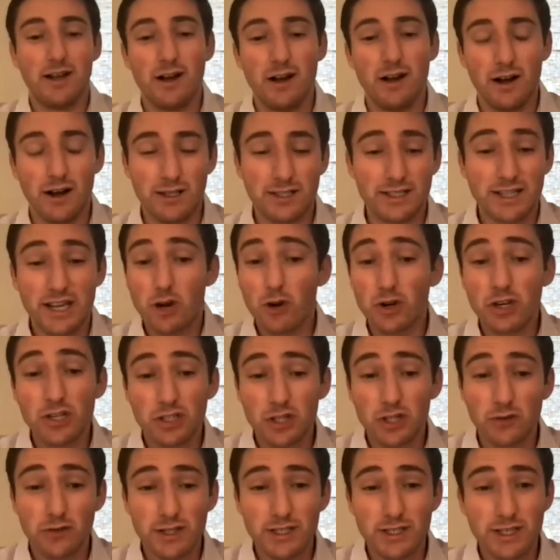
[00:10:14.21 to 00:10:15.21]
uh, security
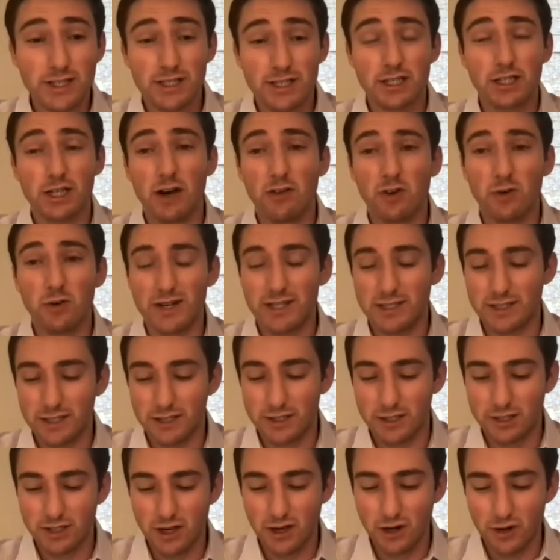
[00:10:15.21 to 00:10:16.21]
services and governments and
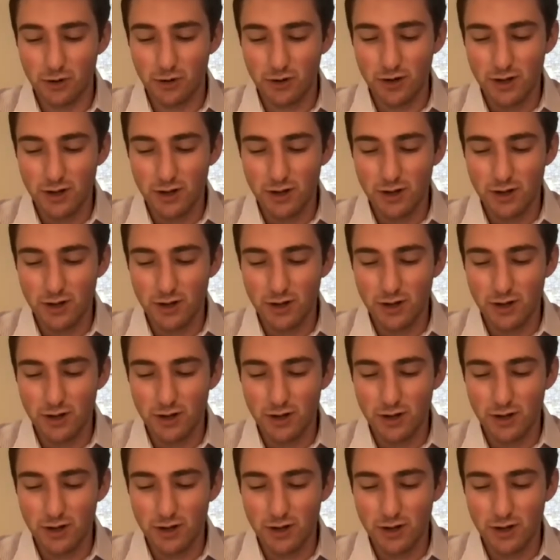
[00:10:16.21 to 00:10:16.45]
so